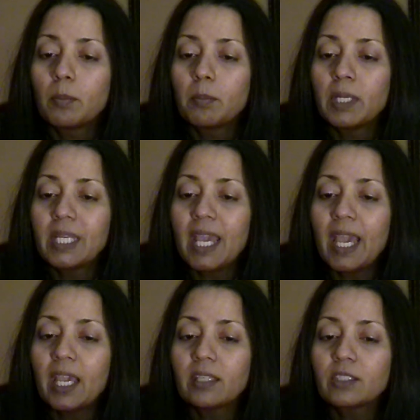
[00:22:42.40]
But he
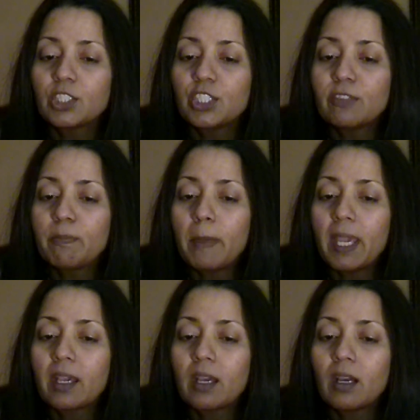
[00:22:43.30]
hanged the chief
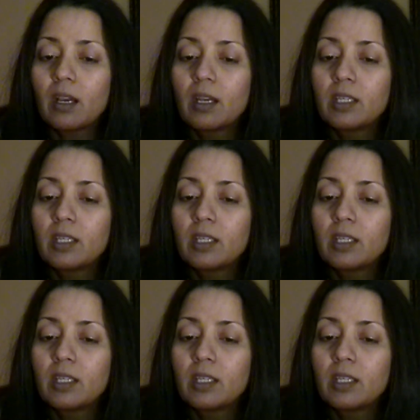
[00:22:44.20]
baker,